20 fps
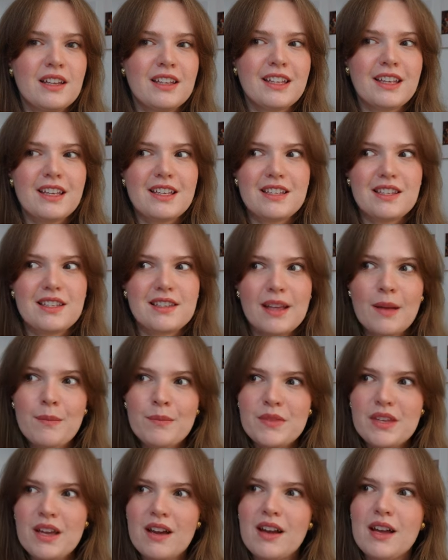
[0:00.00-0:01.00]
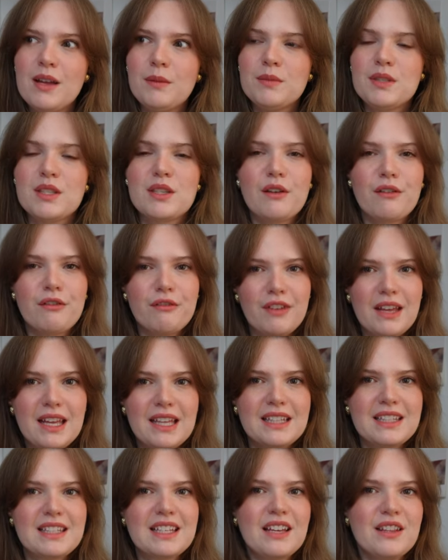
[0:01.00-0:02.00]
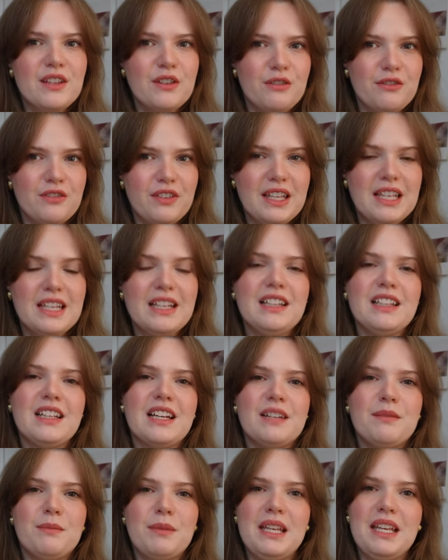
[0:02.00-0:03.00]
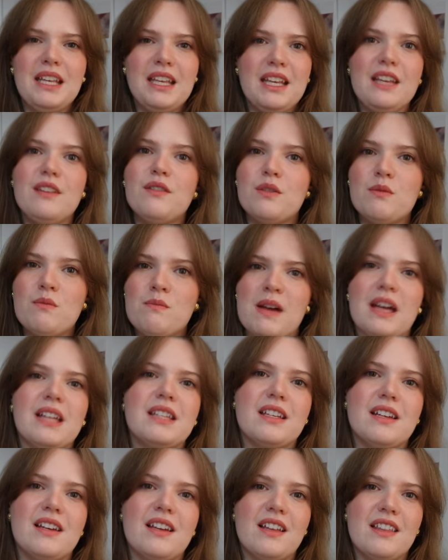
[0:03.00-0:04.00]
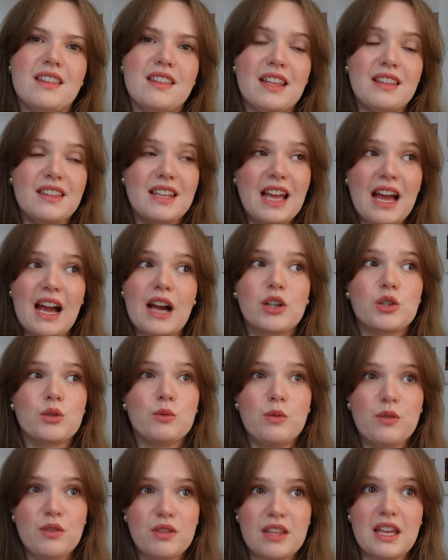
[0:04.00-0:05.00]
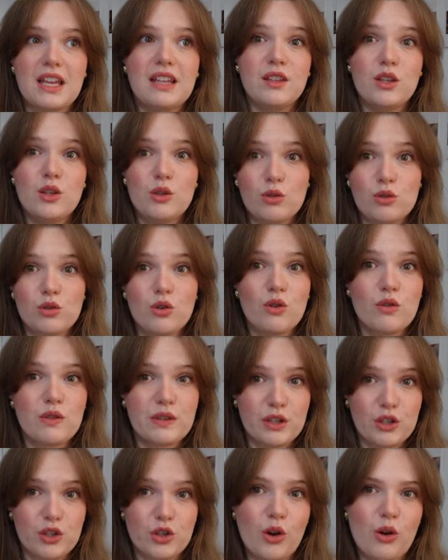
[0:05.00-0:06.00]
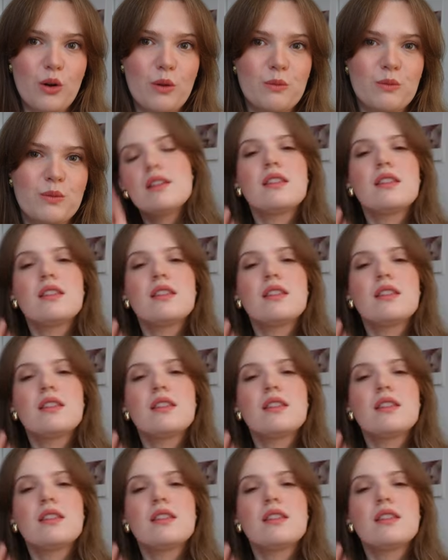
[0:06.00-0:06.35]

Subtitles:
because sometimes the fit and the feel can be even better than the actual thing that you saw in a shop.